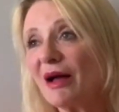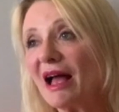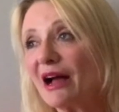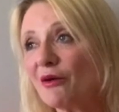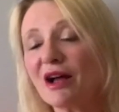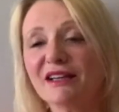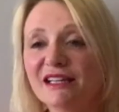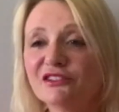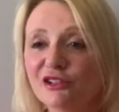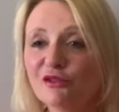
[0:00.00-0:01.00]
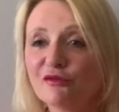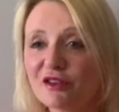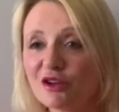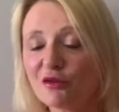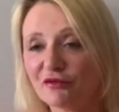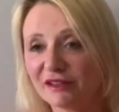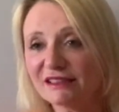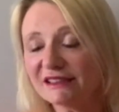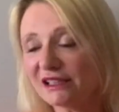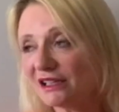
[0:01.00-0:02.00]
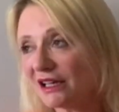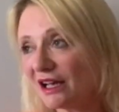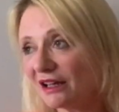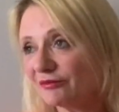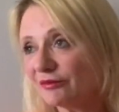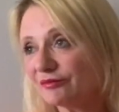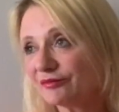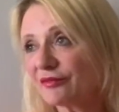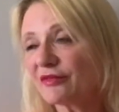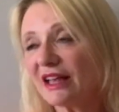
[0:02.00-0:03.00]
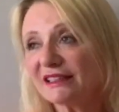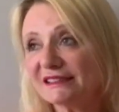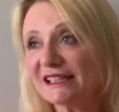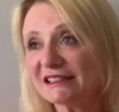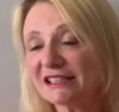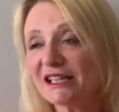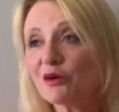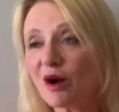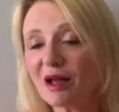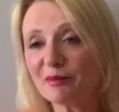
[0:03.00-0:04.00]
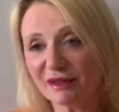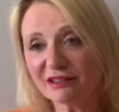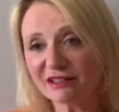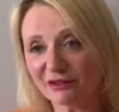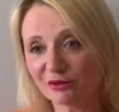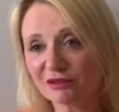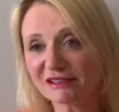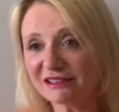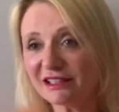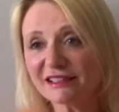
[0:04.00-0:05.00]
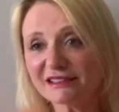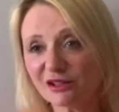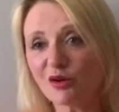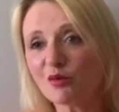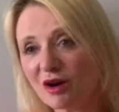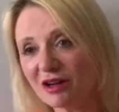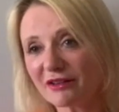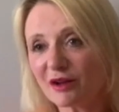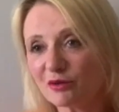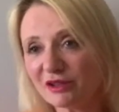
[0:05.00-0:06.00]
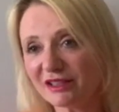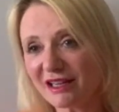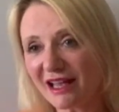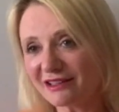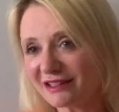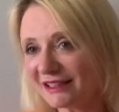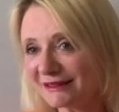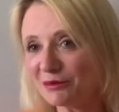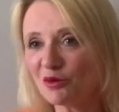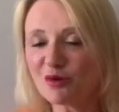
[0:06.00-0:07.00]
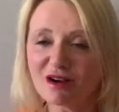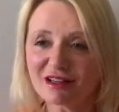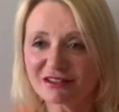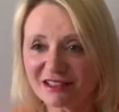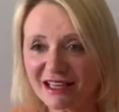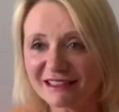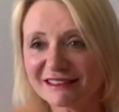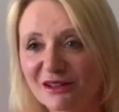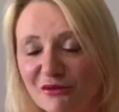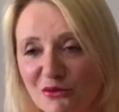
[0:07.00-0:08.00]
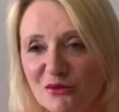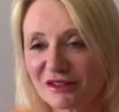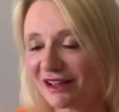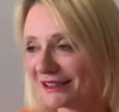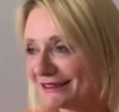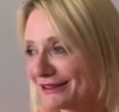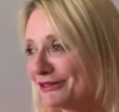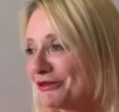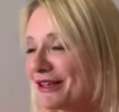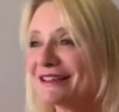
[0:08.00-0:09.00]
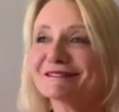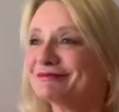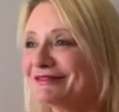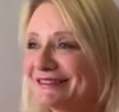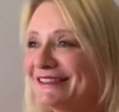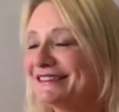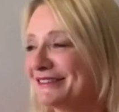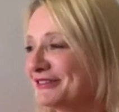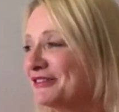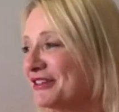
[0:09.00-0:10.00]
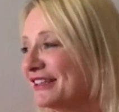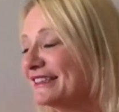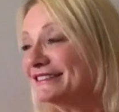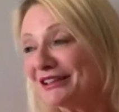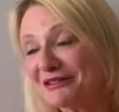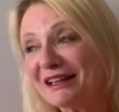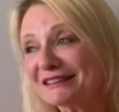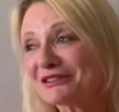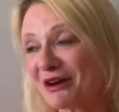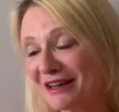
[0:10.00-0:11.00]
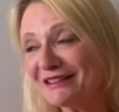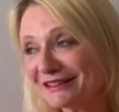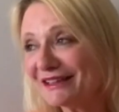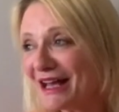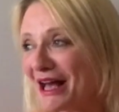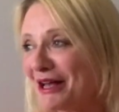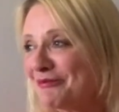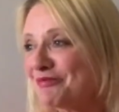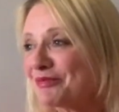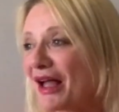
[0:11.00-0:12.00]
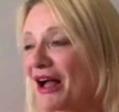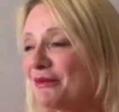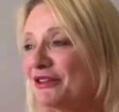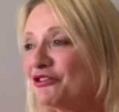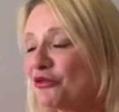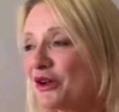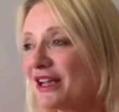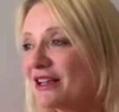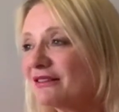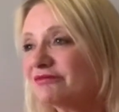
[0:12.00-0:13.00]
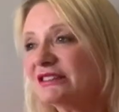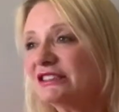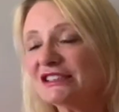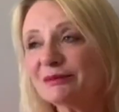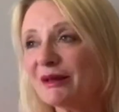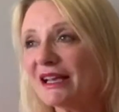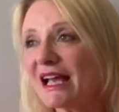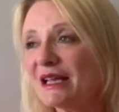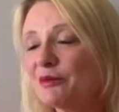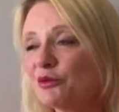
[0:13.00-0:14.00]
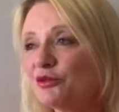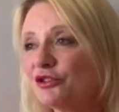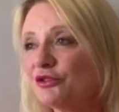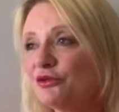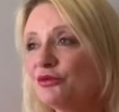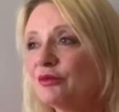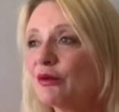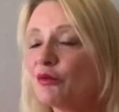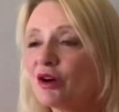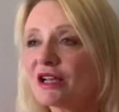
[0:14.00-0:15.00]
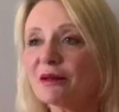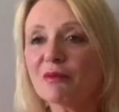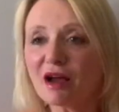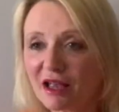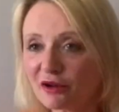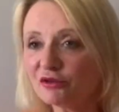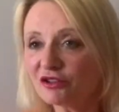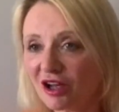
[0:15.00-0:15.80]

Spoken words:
how I need to look for the office. That is actually quite a big deal because it takes a lot of work. The older you get, it takes more work to get yourself organised and looking decent. So that's great. I'm enjoying just being able to work in my own